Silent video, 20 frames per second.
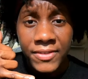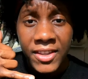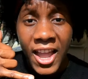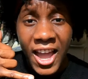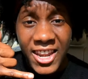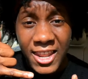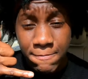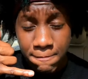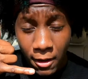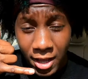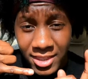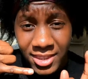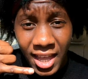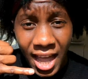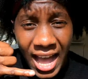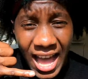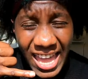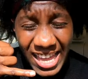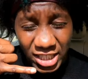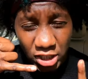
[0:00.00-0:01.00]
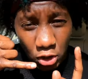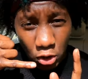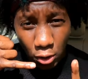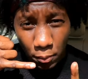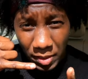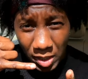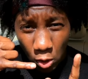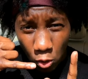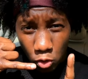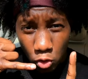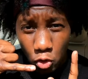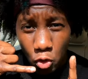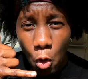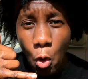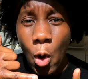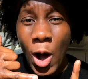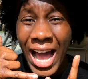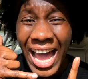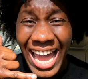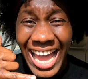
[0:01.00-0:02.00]
And if I die, it's gonna be on
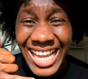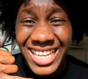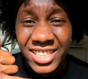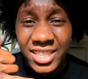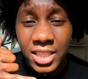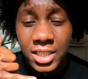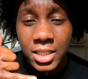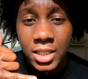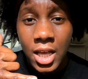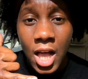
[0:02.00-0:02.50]
your head.